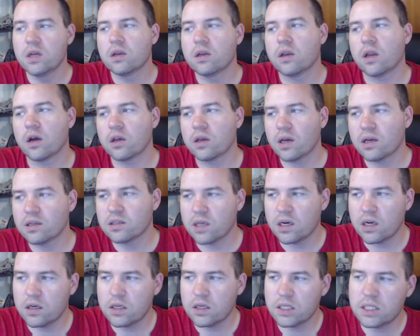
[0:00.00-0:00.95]
Now, you guys got
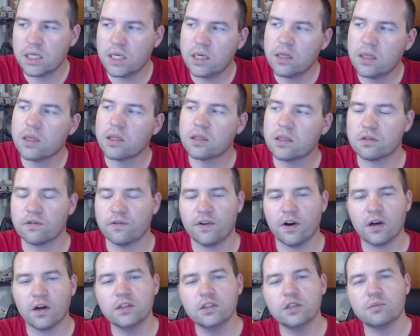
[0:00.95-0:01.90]
to understand that this
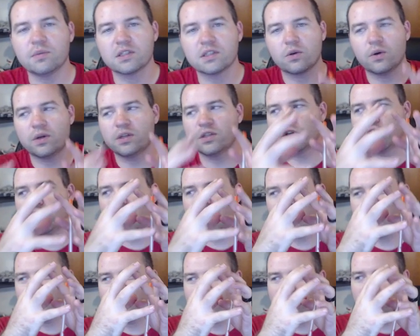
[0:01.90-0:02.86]
volume is going to
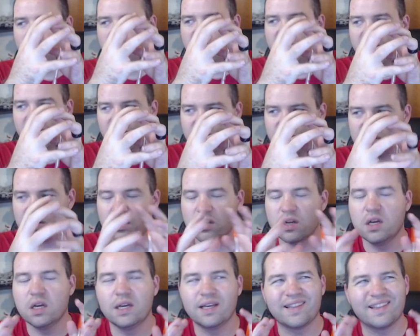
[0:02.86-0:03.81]
create this compression,
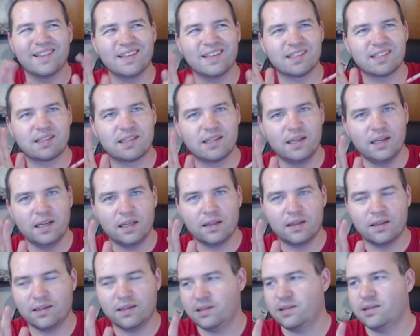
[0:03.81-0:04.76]

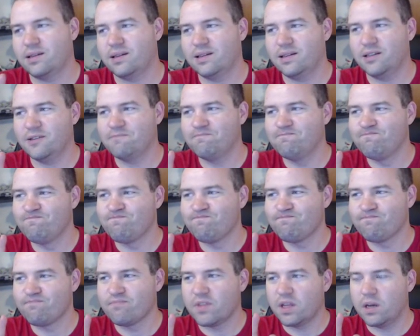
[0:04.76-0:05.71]
putting, you
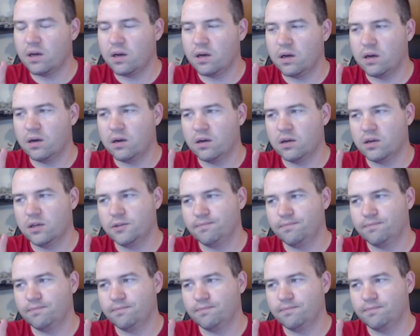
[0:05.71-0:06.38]
know,